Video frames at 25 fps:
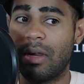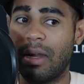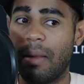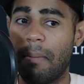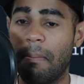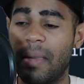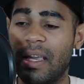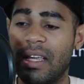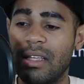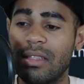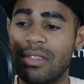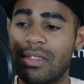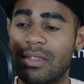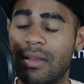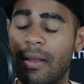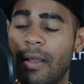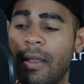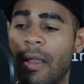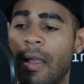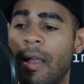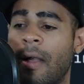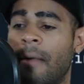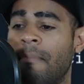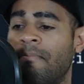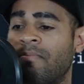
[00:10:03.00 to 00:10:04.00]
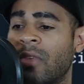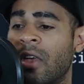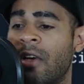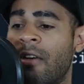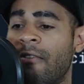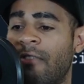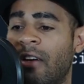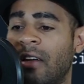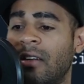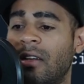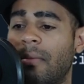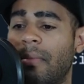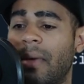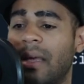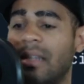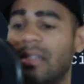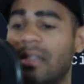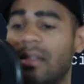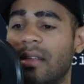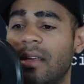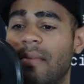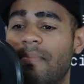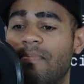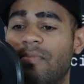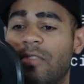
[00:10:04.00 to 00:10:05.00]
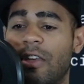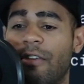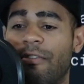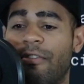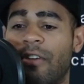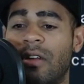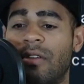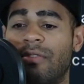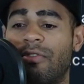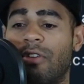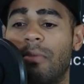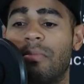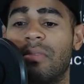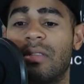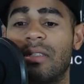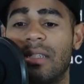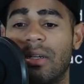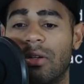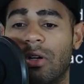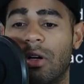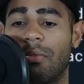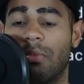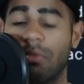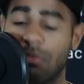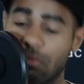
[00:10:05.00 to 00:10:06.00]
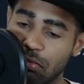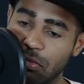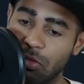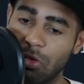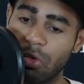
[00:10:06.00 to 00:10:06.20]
it means? Fundamentally different from Serum.